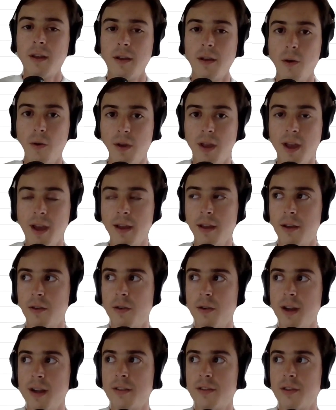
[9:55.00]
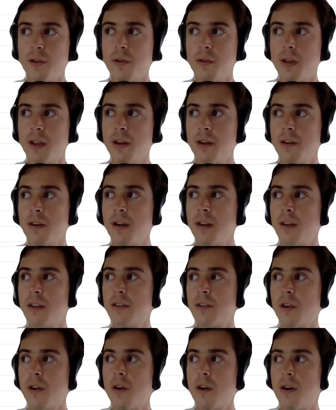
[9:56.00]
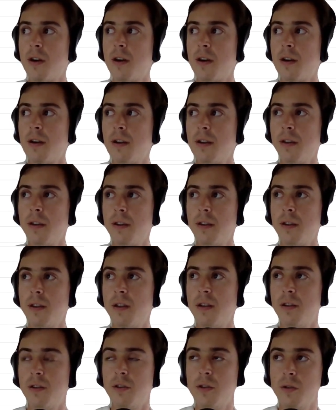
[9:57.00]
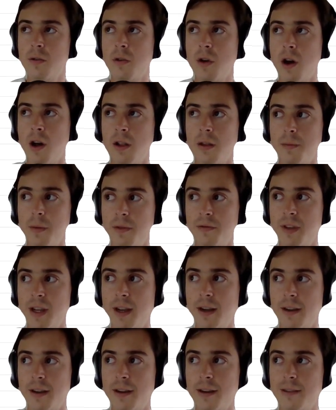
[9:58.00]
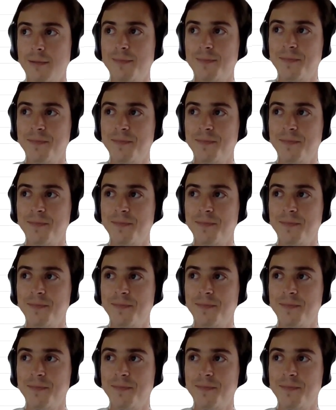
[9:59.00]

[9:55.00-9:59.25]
Okay, great. So here is our new column of data.